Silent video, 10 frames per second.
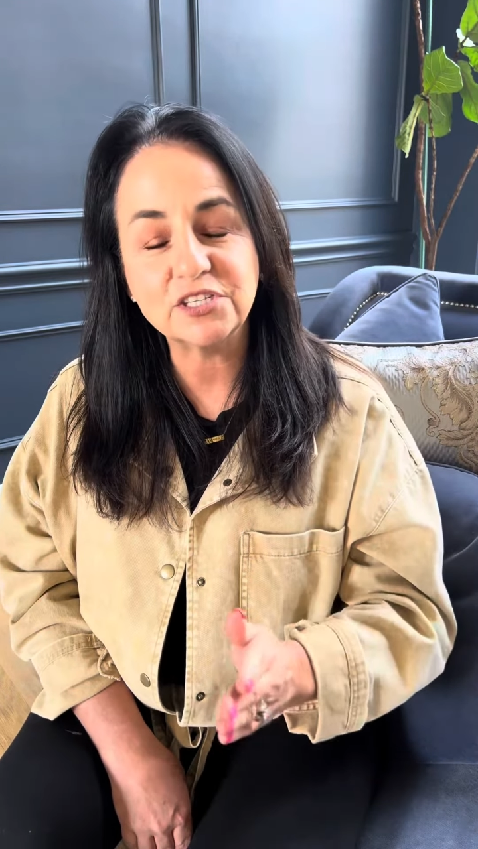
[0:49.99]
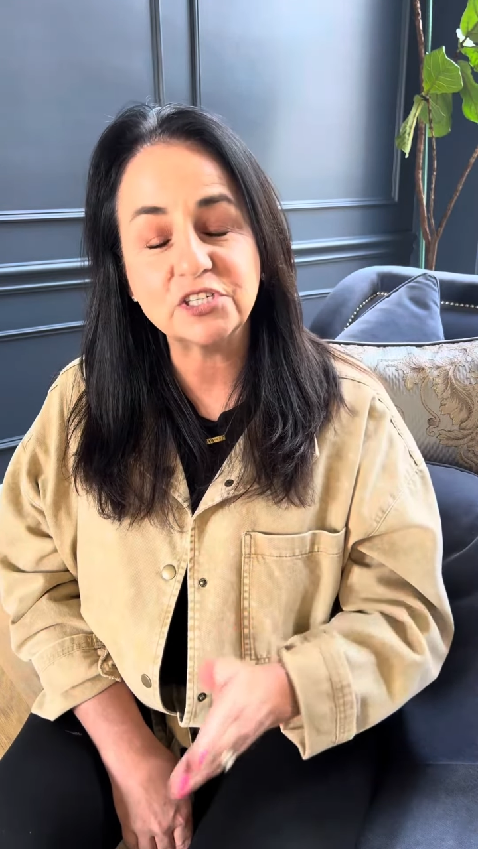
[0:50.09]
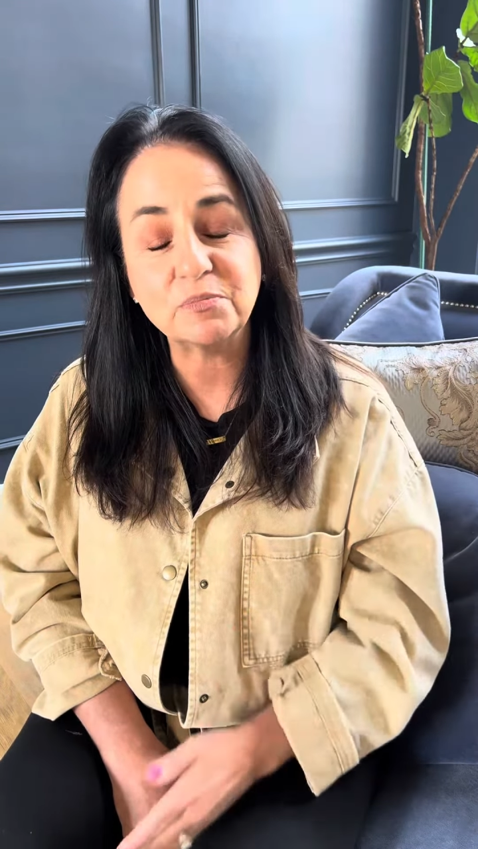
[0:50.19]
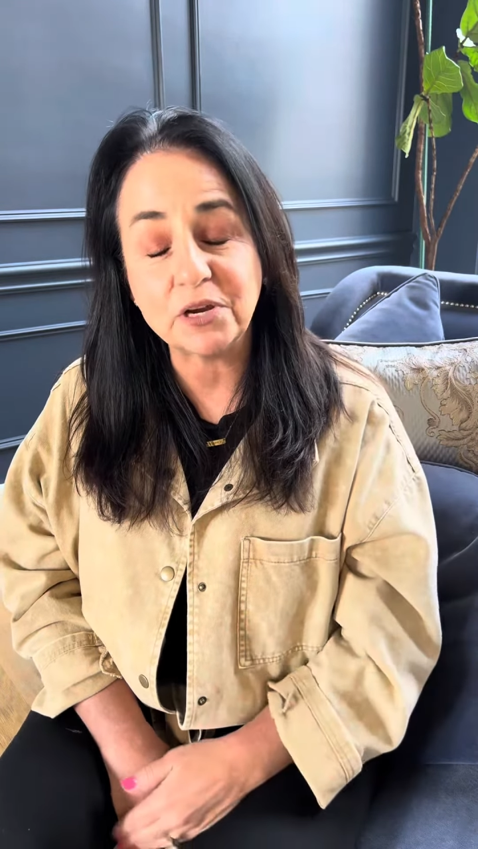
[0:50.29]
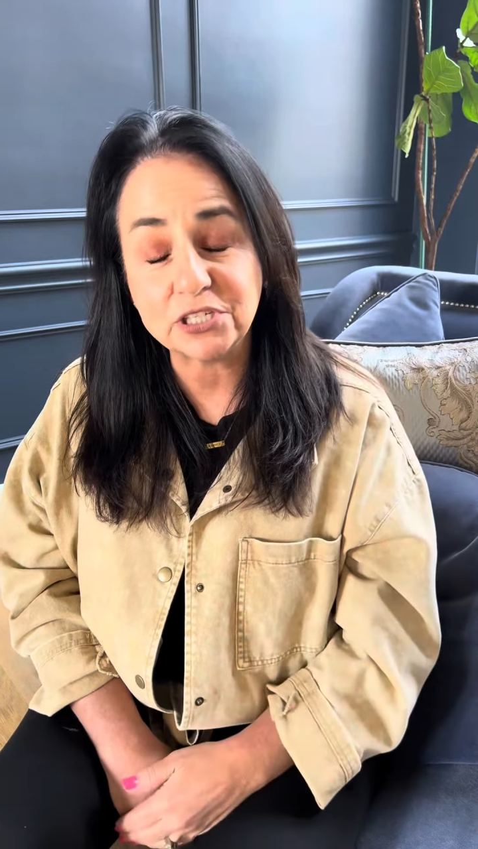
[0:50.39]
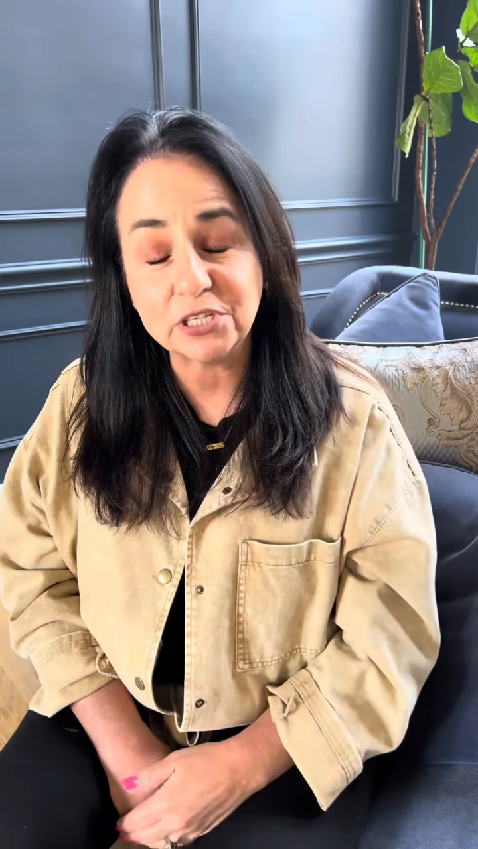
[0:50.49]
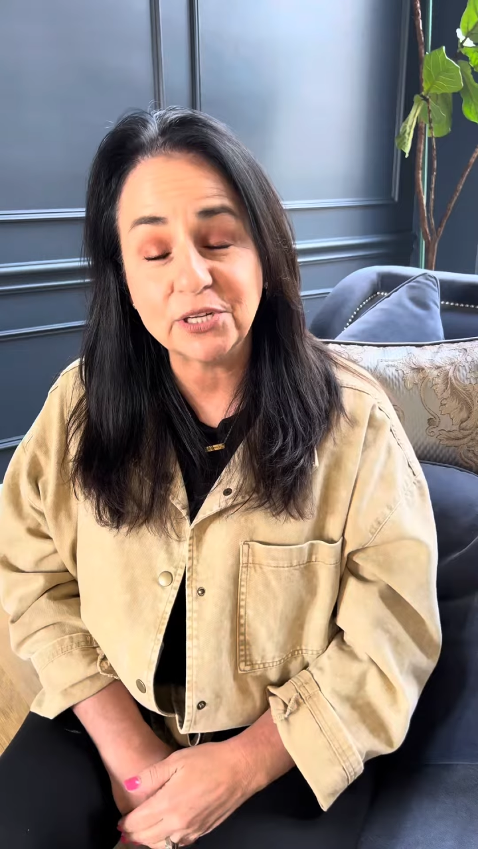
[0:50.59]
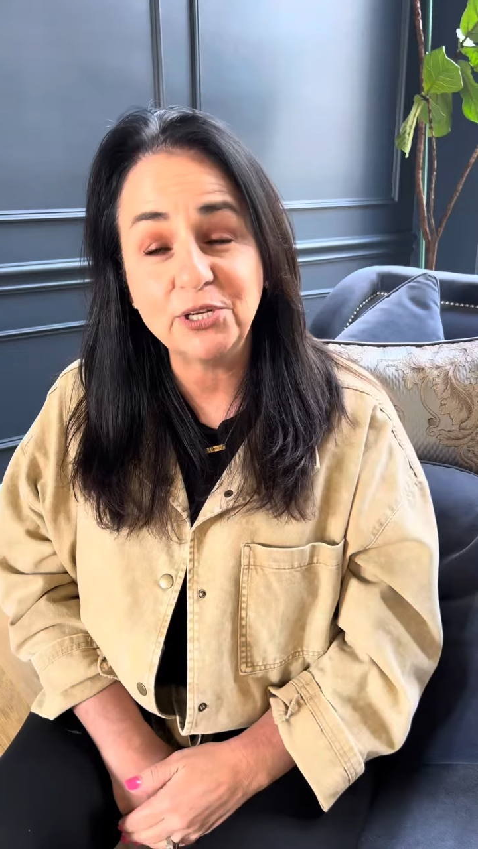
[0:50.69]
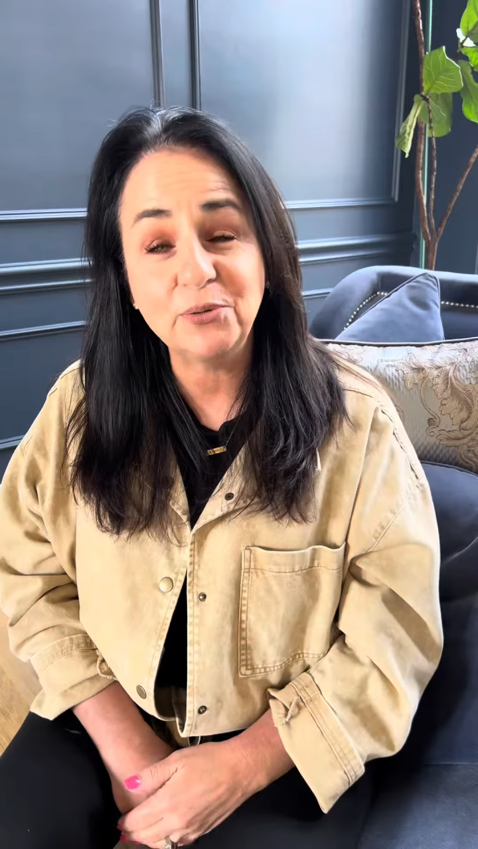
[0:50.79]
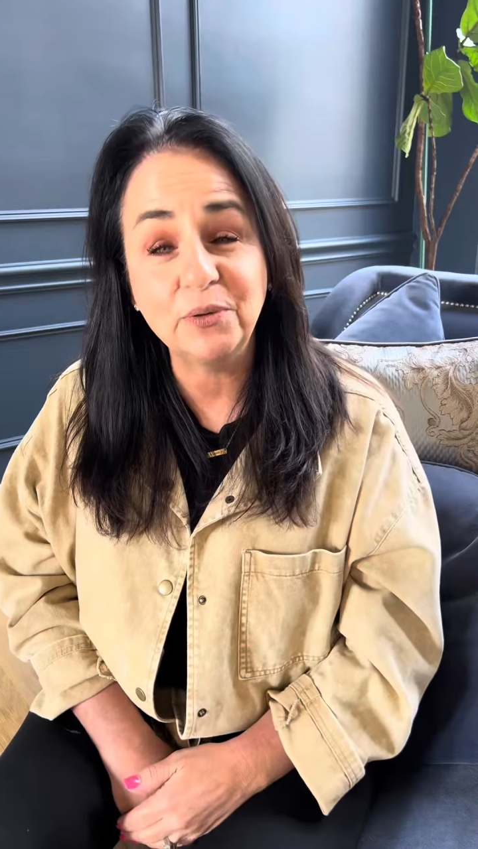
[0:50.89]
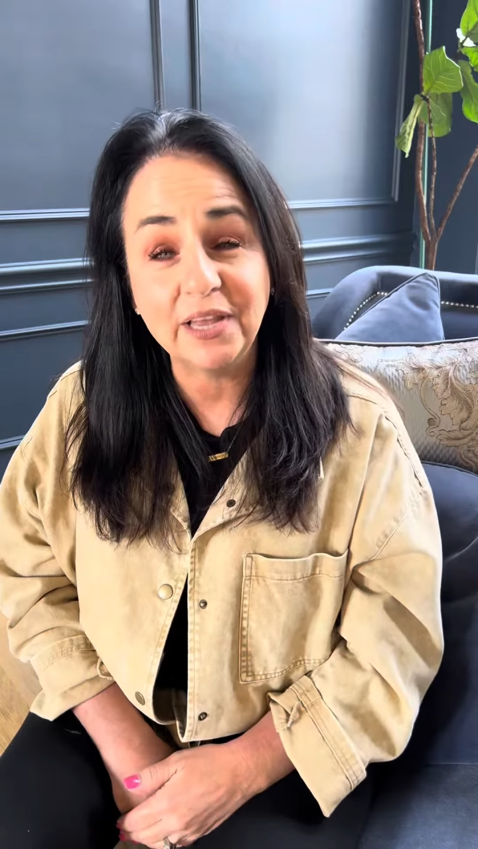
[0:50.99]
especially you